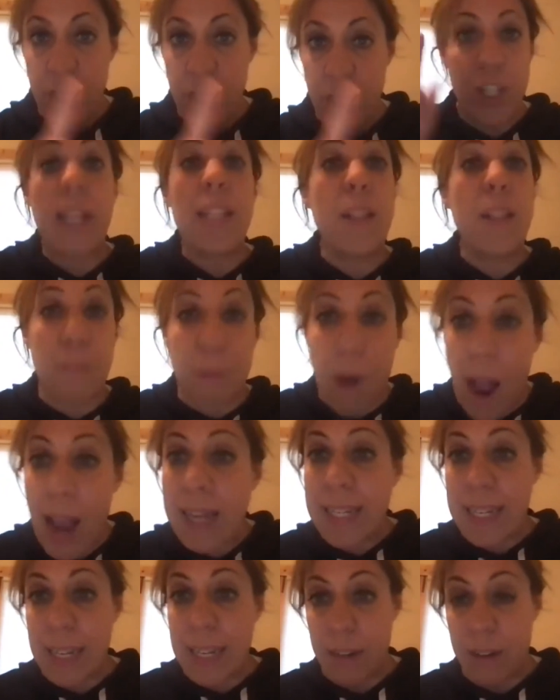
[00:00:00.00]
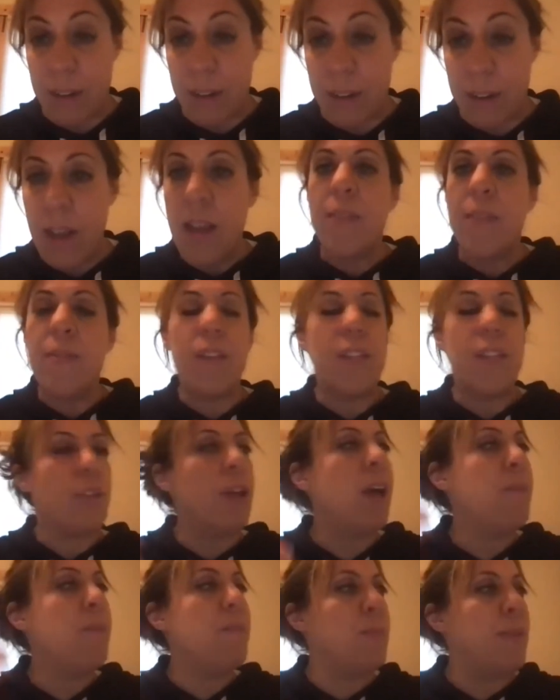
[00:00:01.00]
just like the bride did. And
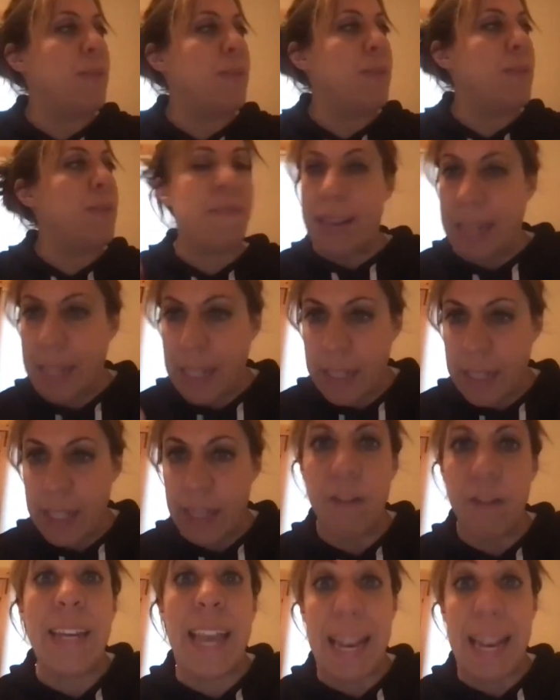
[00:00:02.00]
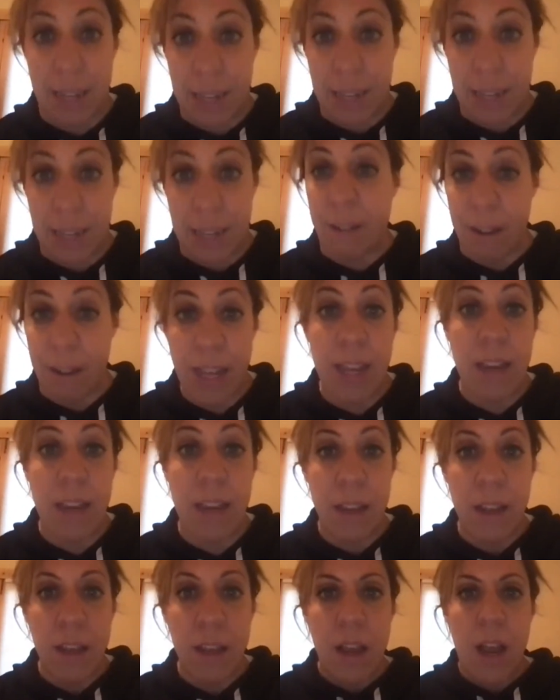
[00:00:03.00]
this will help you be very clear, gain
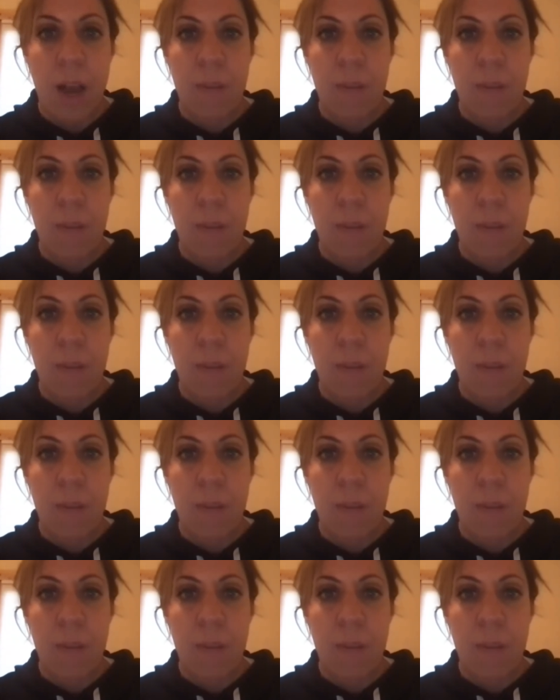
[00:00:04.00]
clarity